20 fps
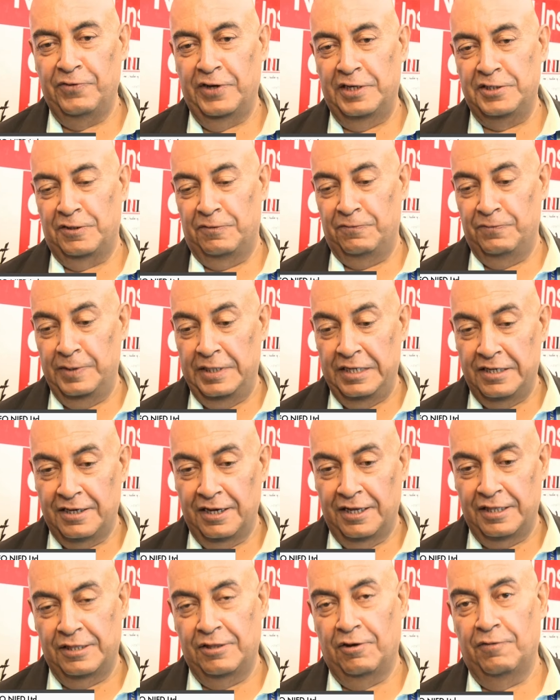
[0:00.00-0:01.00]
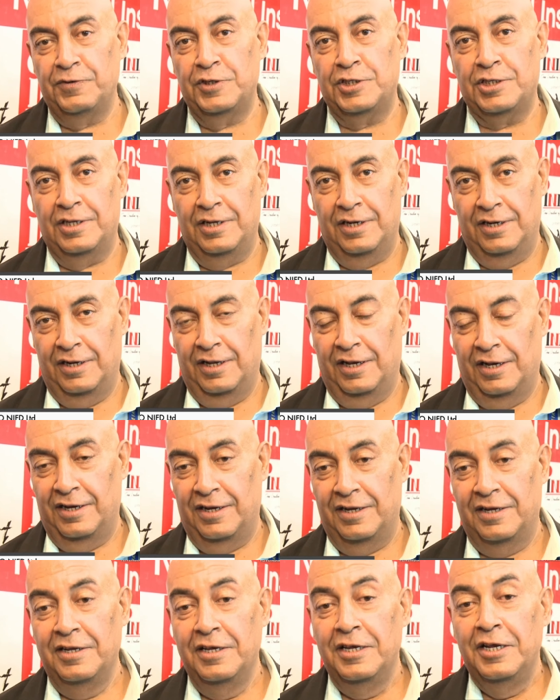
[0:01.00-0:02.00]
Fashion Week as the official
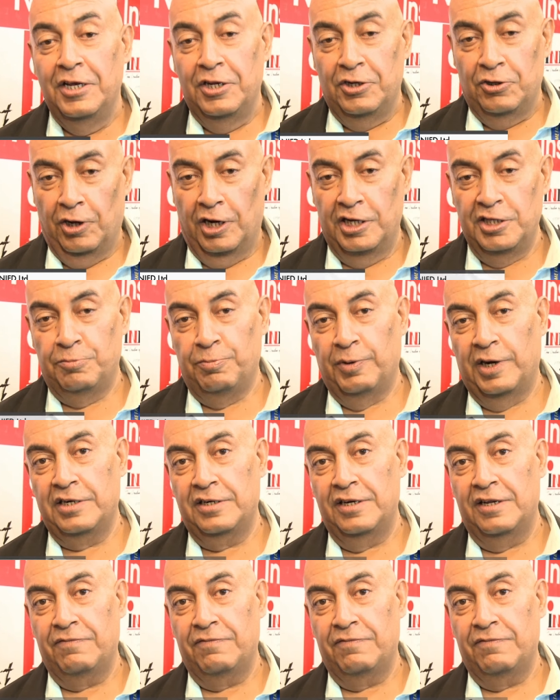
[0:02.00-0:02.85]
knowledge partner